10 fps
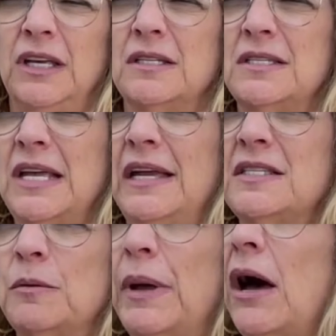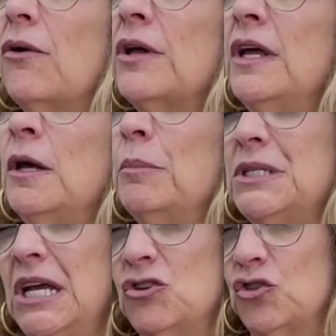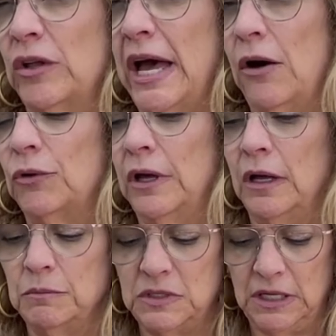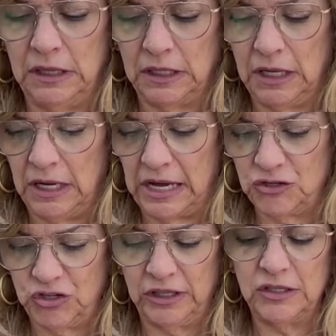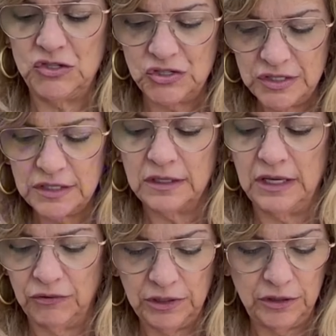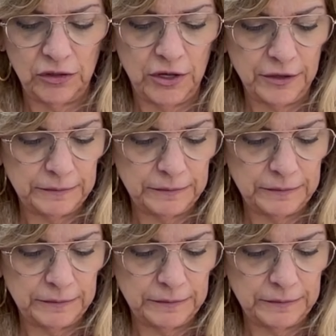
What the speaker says: insights about potential outcomes in the connection. Let's just give it a look.